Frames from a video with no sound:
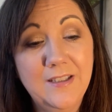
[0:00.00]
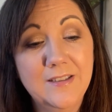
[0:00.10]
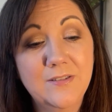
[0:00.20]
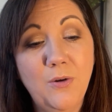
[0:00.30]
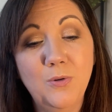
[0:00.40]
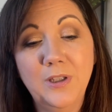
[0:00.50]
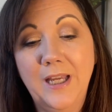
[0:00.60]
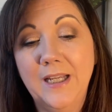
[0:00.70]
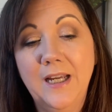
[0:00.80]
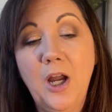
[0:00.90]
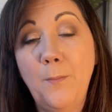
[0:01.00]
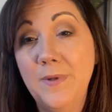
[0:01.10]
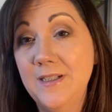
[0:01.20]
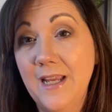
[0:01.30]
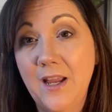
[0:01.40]
This whole like up
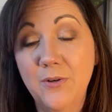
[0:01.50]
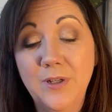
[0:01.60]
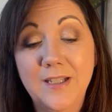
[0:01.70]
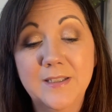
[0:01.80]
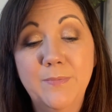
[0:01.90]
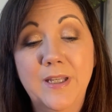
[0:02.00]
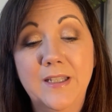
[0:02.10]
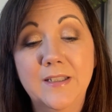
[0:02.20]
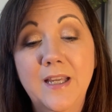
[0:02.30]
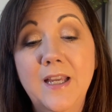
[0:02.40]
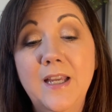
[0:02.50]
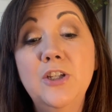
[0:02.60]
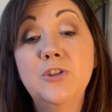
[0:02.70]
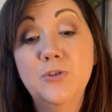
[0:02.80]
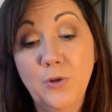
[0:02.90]
and down has been
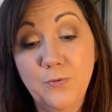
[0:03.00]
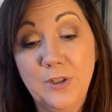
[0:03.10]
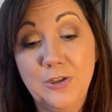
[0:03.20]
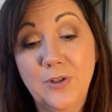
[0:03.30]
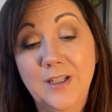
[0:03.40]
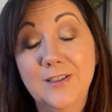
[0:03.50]
so frustrating.